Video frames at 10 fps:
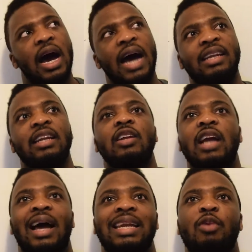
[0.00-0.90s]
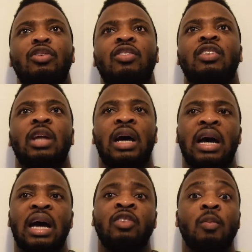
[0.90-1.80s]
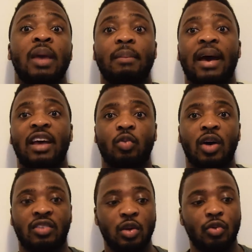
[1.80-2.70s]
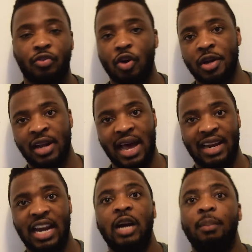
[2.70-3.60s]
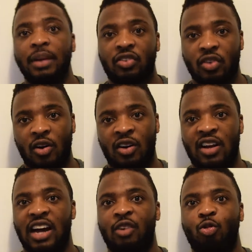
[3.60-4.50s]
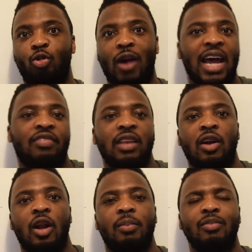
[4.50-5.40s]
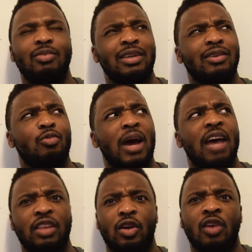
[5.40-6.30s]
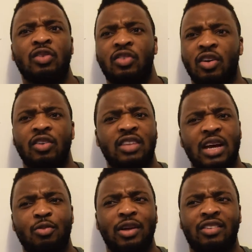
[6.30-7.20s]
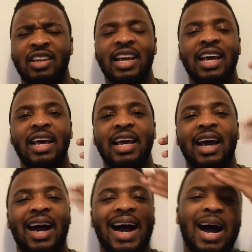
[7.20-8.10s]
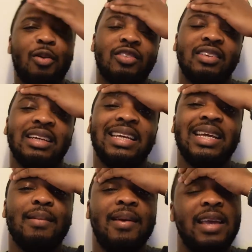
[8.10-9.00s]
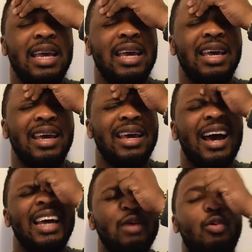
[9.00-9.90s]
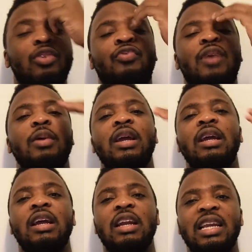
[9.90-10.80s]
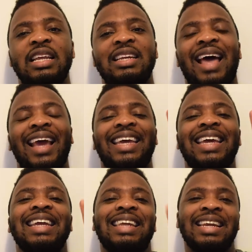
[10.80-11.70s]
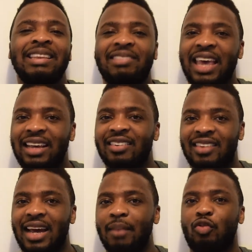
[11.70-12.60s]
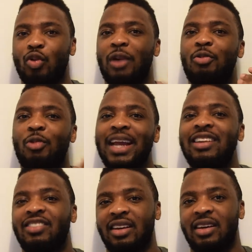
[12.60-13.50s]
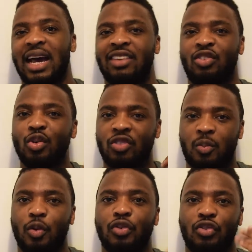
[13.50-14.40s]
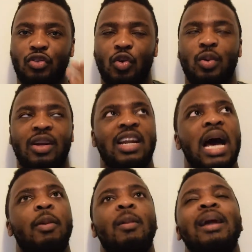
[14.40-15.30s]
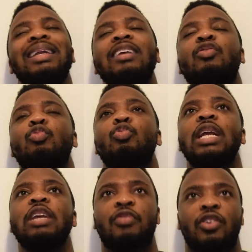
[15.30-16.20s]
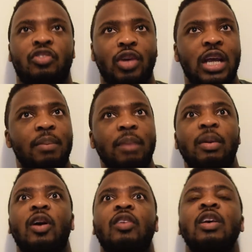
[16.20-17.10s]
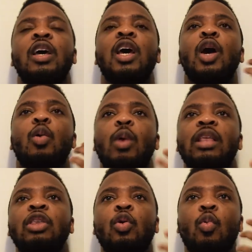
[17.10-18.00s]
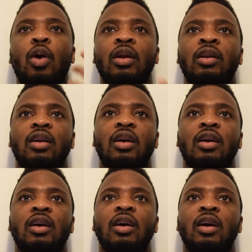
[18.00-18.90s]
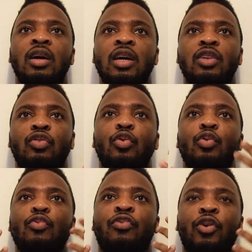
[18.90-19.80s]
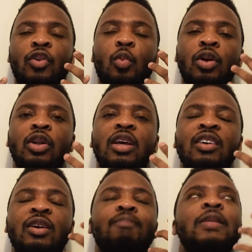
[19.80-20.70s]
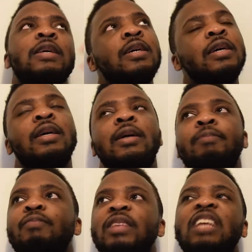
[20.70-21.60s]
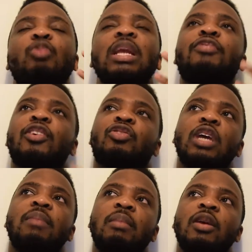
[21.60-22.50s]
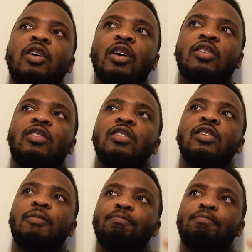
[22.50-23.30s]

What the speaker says: And to make matters worse, he would throw in an R&B song right after the conscious songs, that which I was, it was very, like, he didn't take his time to arrange it as you were supposed to do with an album, and this really frustrated me, because when you want to, for someone, this really frustrated me, because